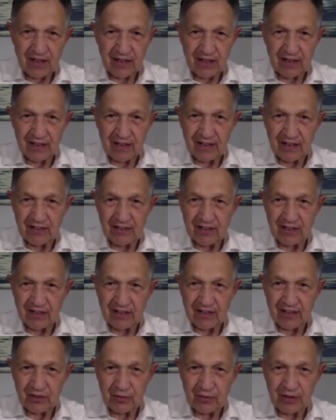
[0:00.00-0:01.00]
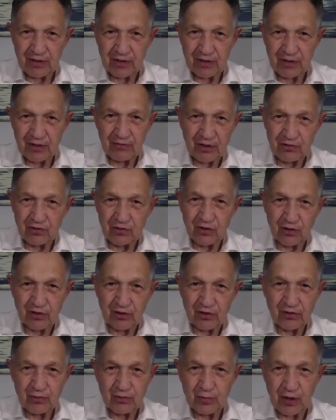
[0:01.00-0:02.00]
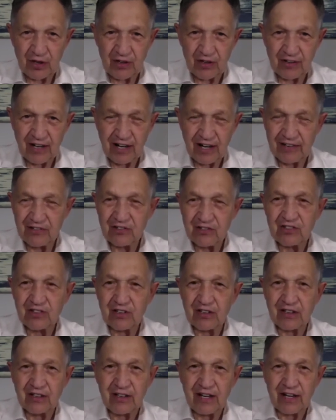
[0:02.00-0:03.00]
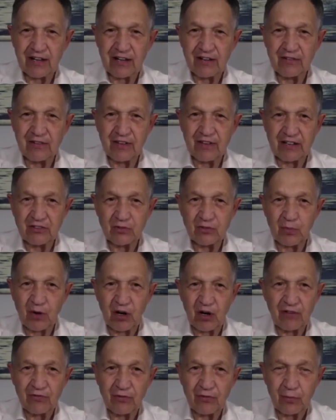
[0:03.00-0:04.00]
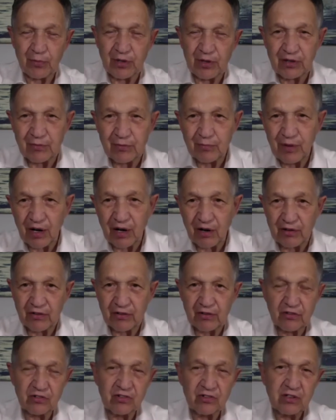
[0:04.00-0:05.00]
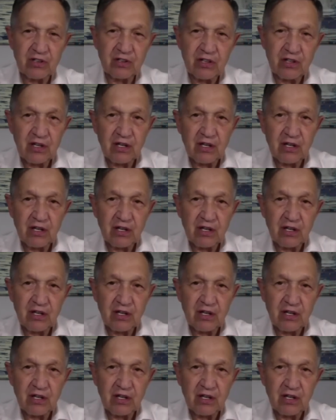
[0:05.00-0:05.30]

I see we have a journalist, Paul Heinz, on it. Thanks, Paul, for being part of this.